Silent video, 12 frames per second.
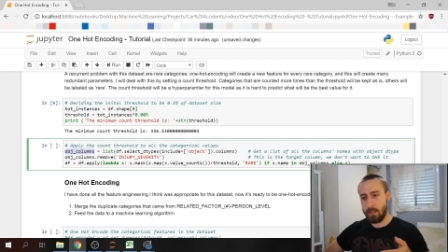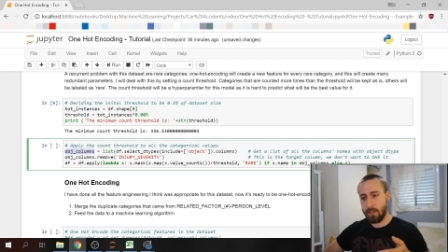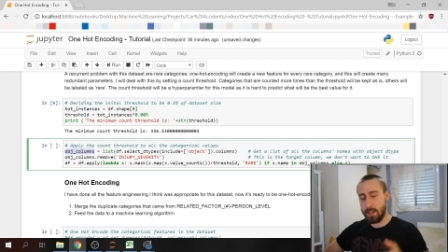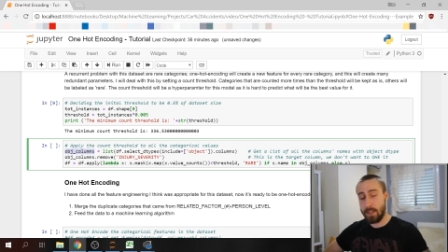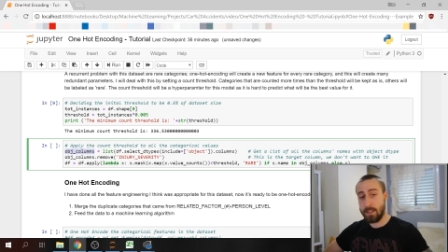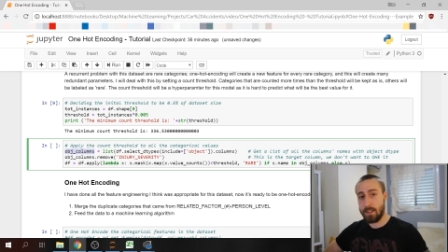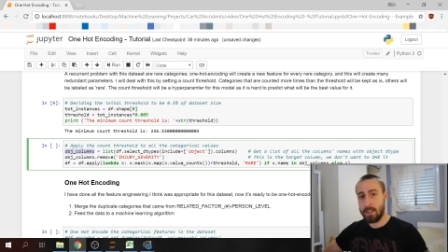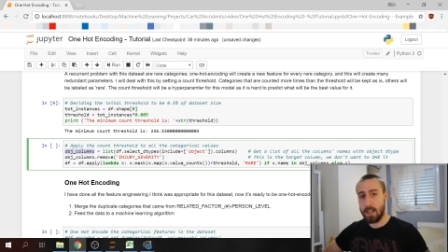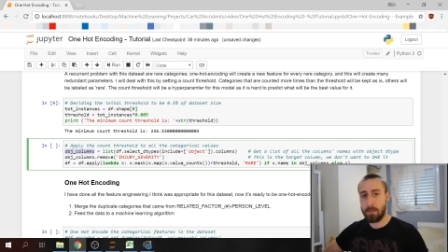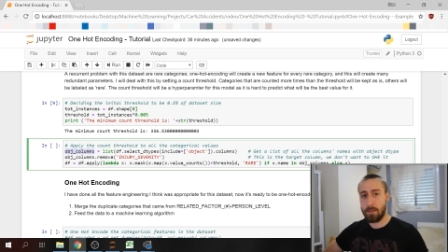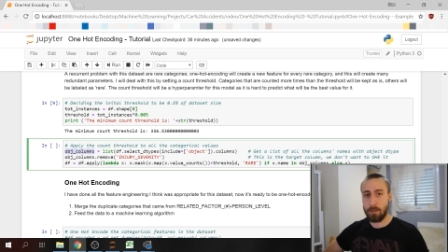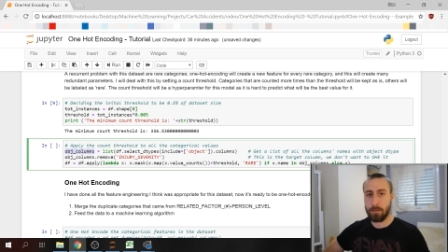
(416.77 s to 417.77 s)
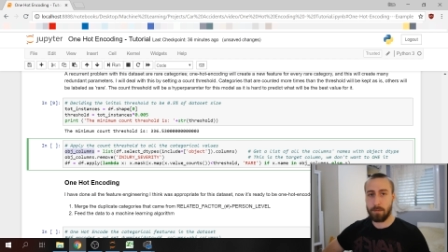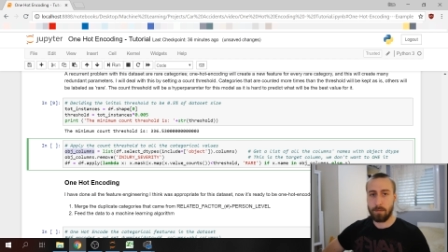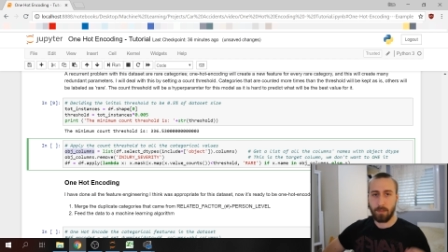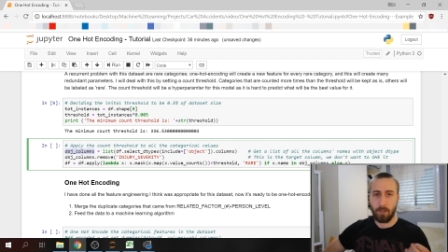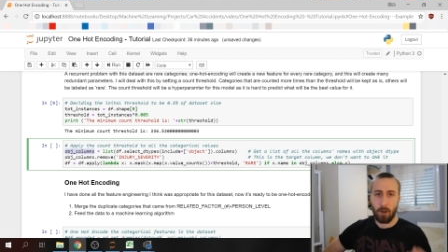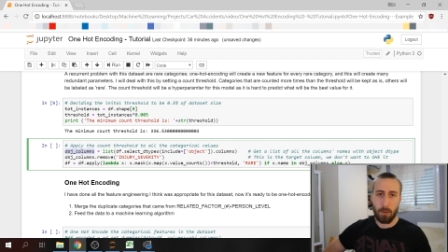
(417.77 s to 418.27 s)
data types
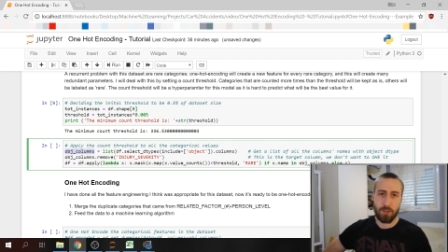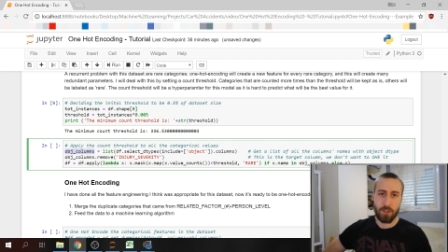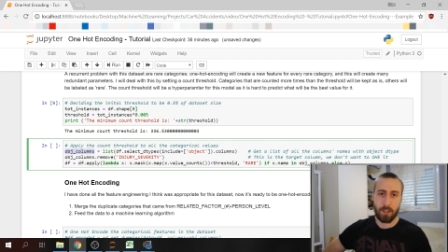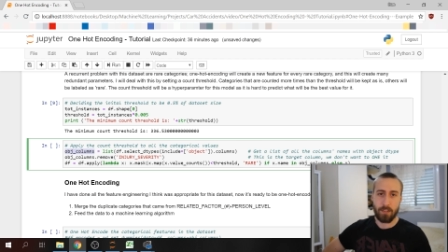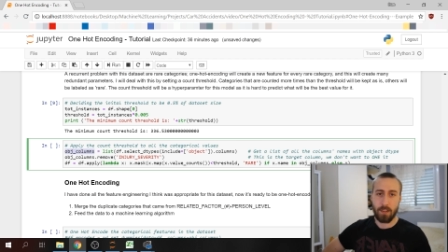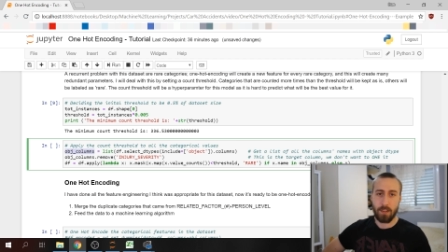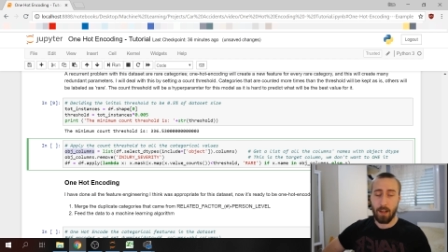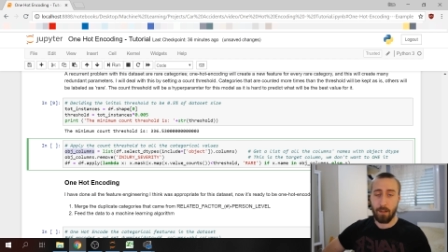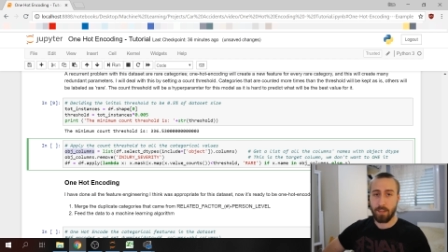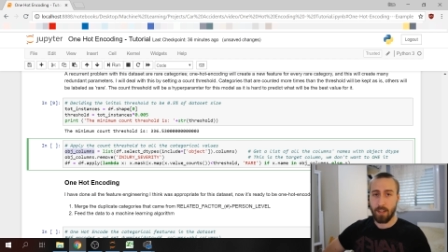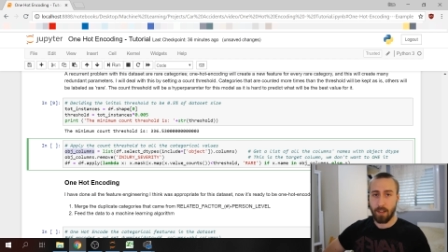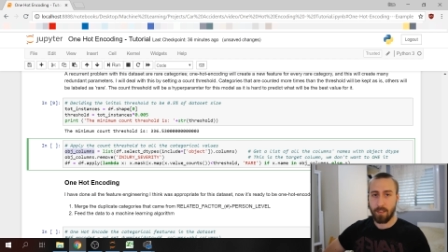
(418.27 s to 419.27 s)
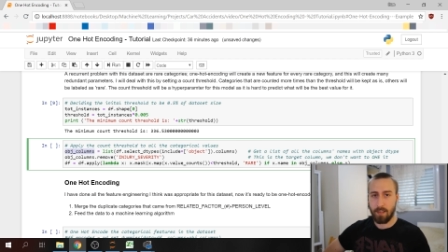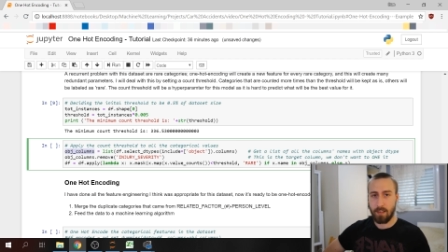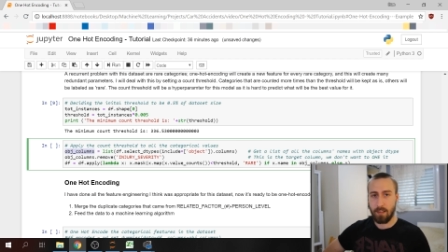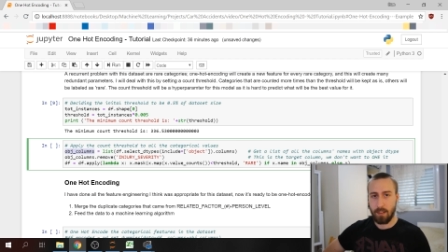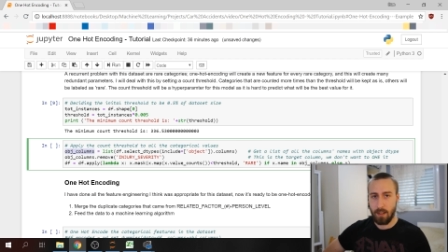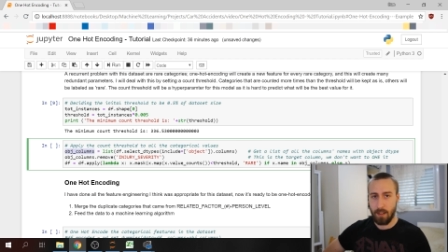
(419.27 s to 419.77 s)
of objects that have text
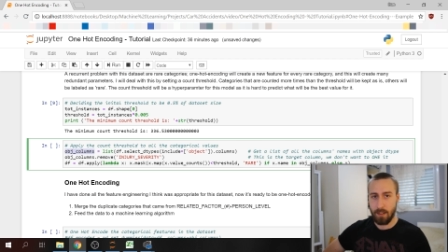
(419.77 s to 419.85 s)
uh,